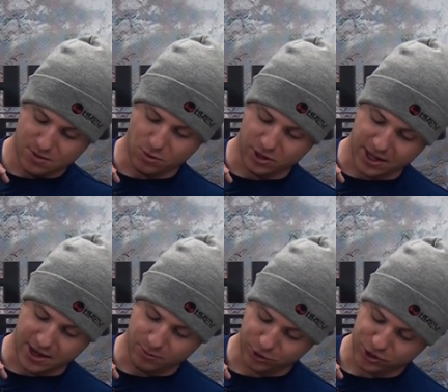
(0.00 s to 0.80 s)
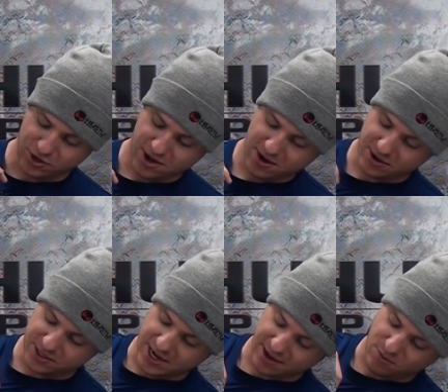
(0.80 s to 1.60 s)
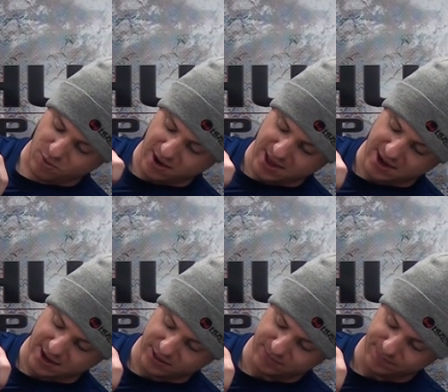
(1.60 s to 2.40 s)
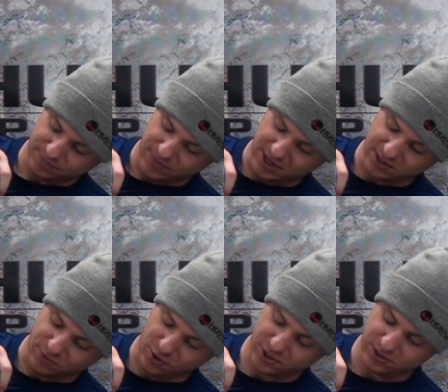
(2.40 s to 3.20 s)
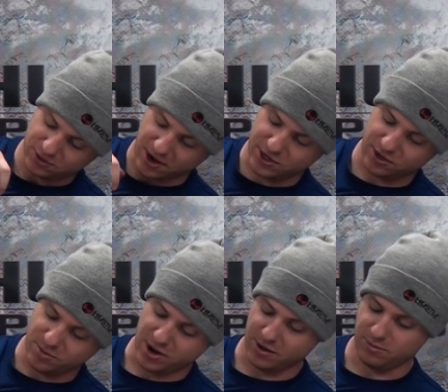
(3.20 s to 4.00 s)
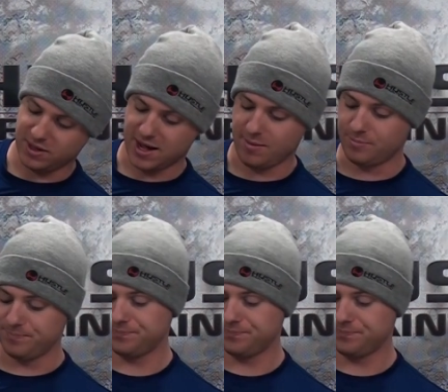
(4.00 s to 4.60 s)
We'll show you here in a second where that is, because of course scratching into your body would be lame.